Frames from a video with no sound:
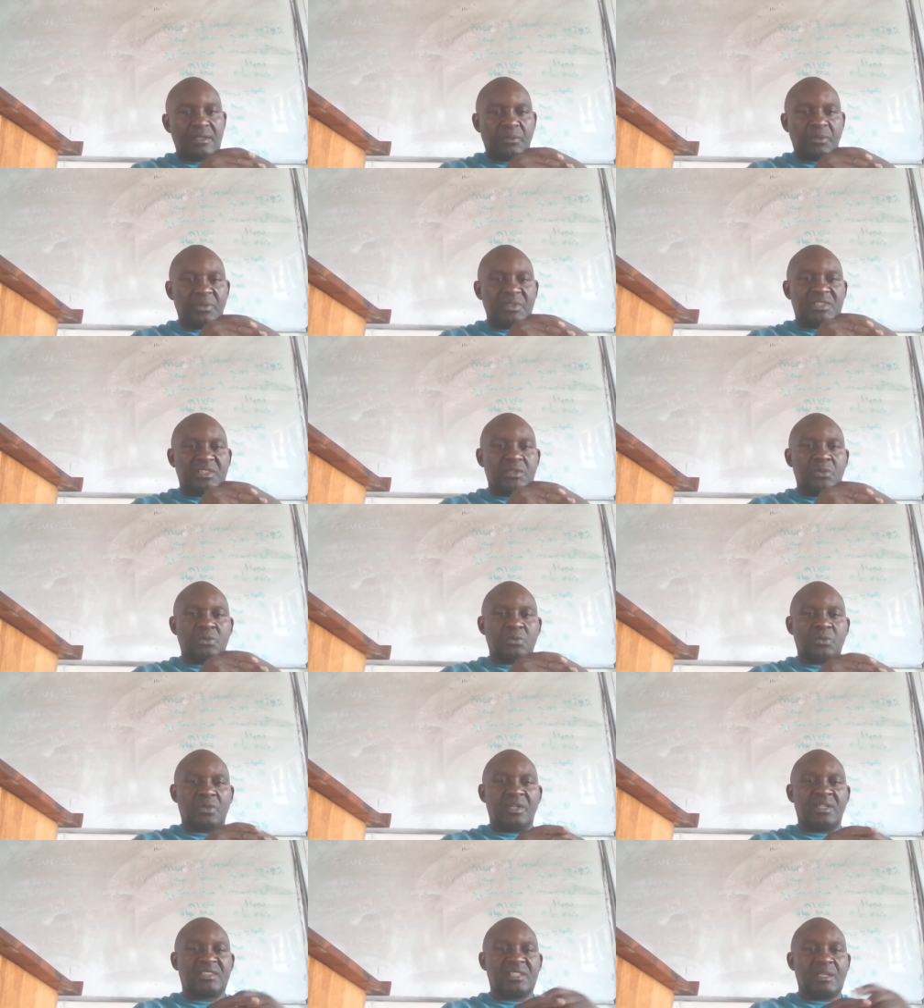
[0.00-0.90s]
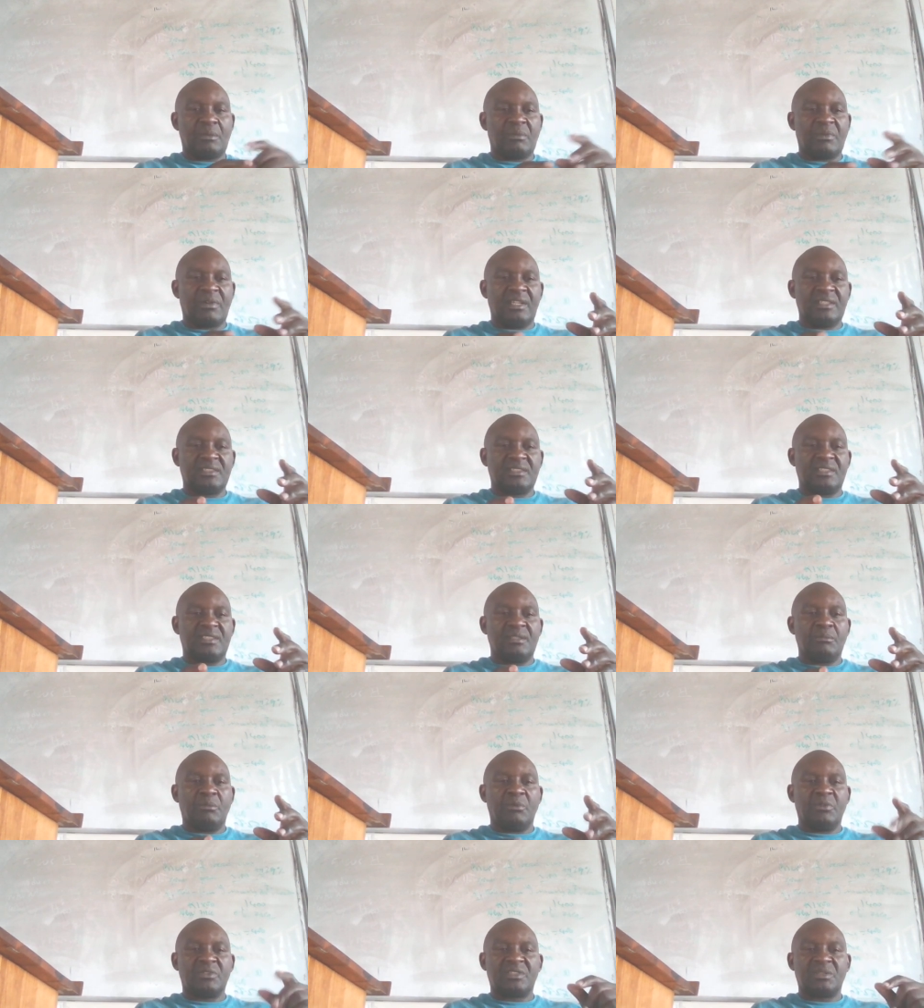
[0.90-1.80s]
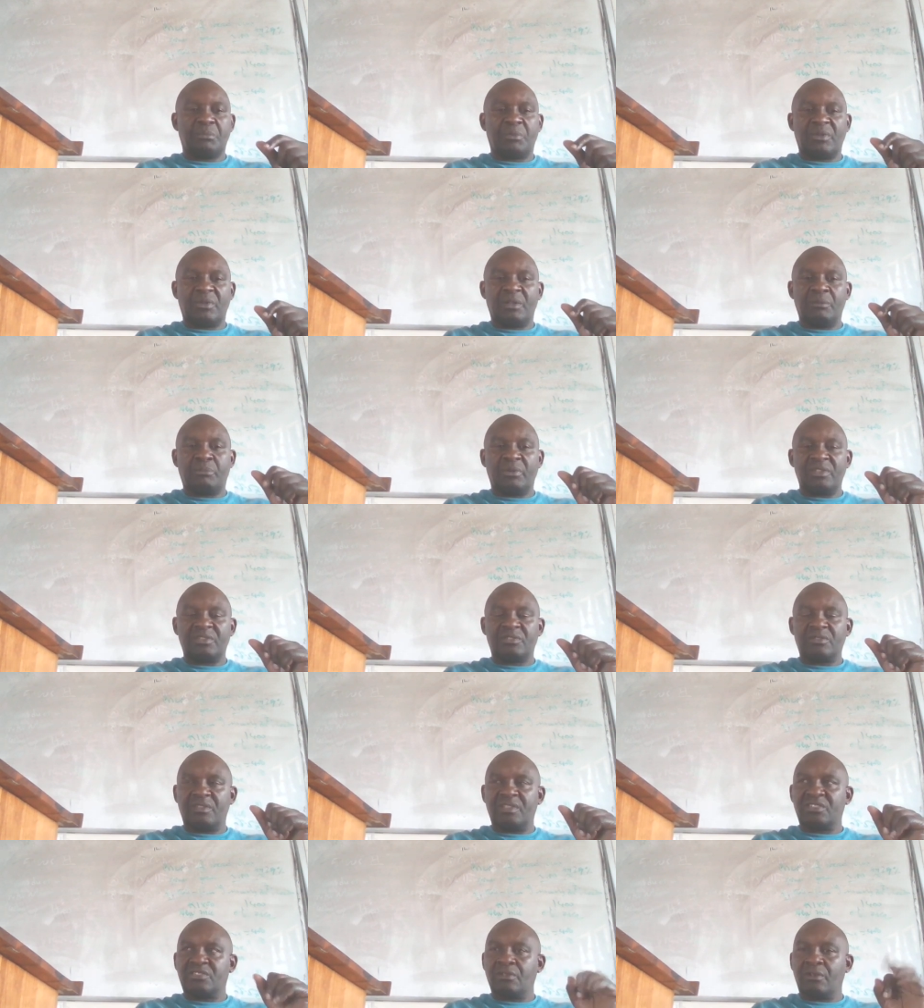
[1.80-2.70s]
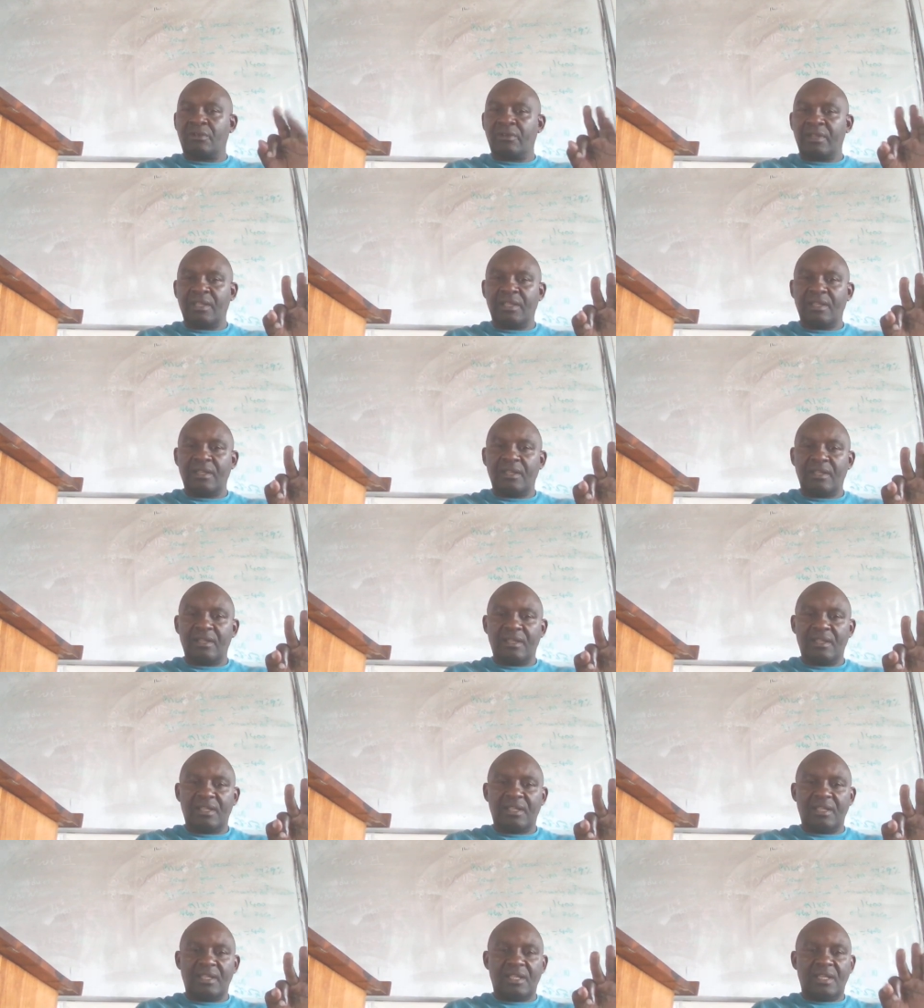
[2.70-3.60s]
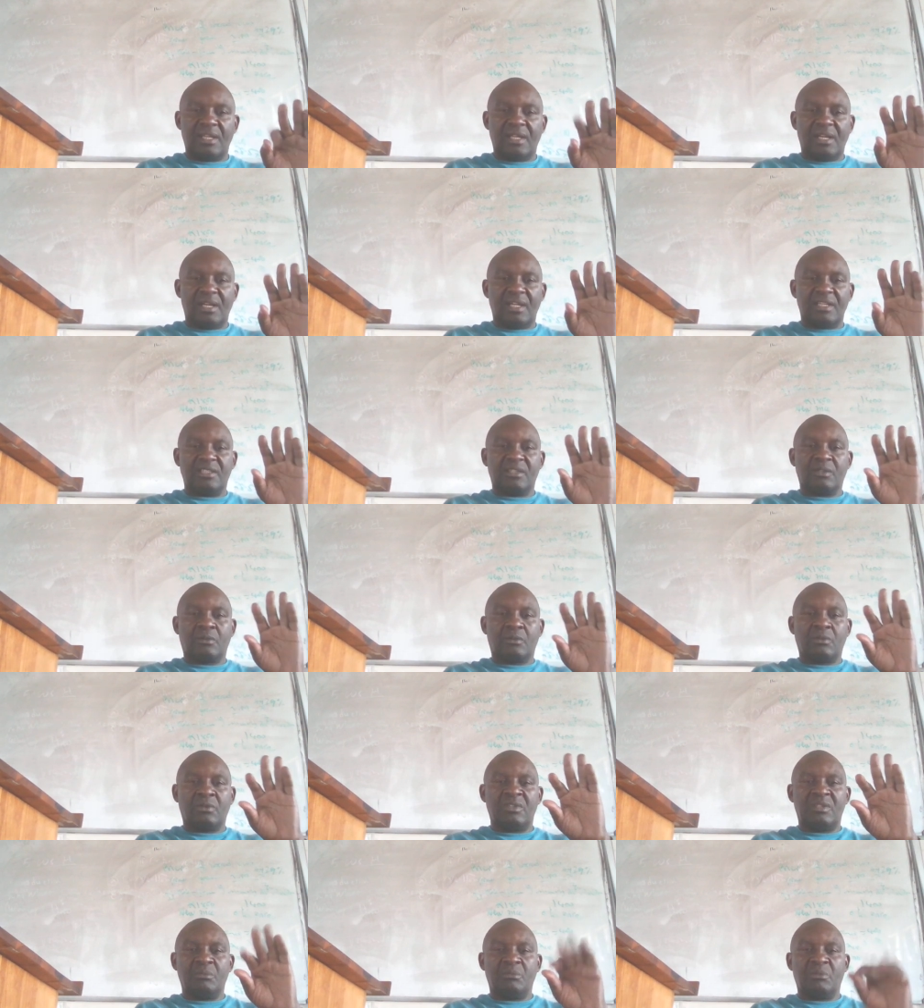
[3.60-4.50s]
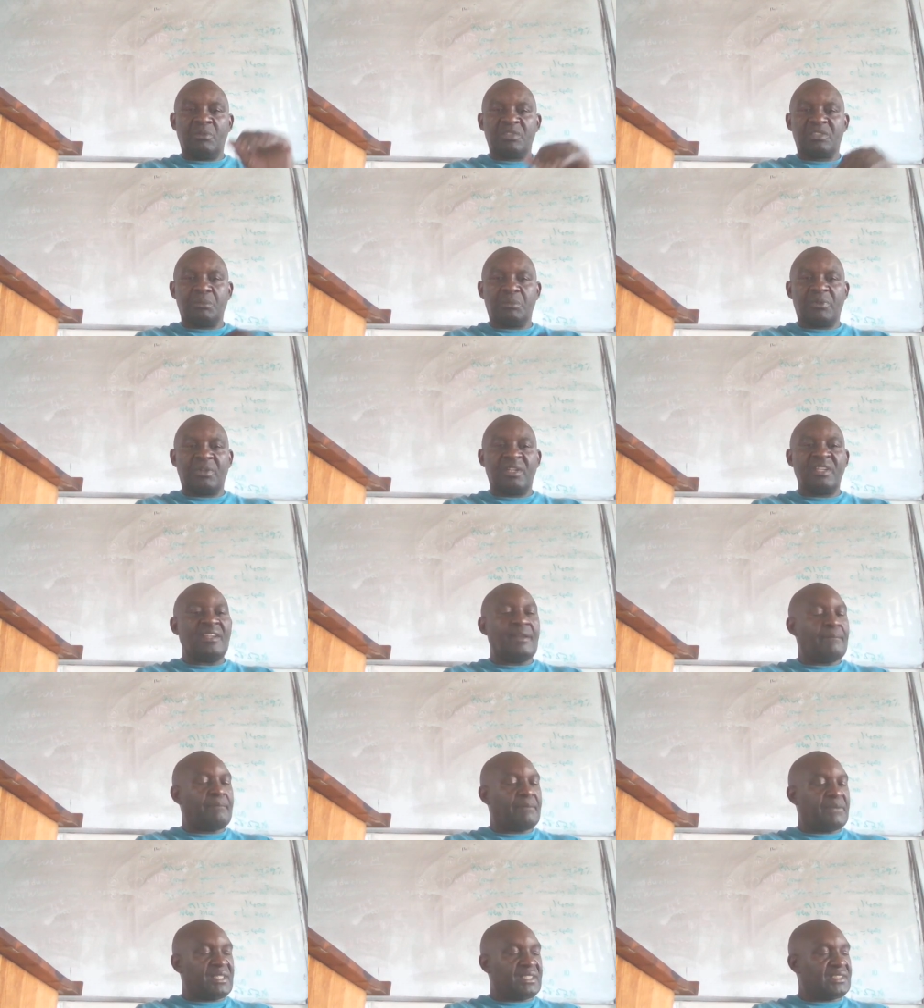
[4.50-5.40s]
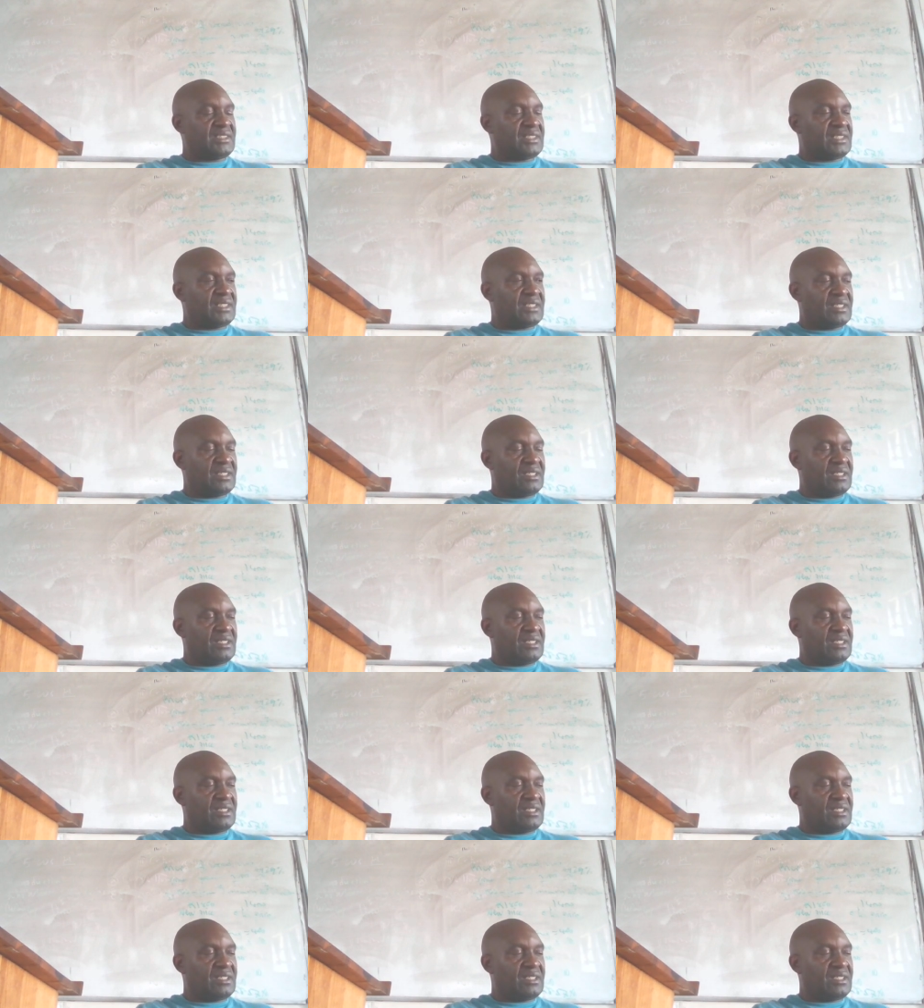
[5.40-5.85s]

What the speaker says: which usually summarize the most important points of the story and include the most important numbers.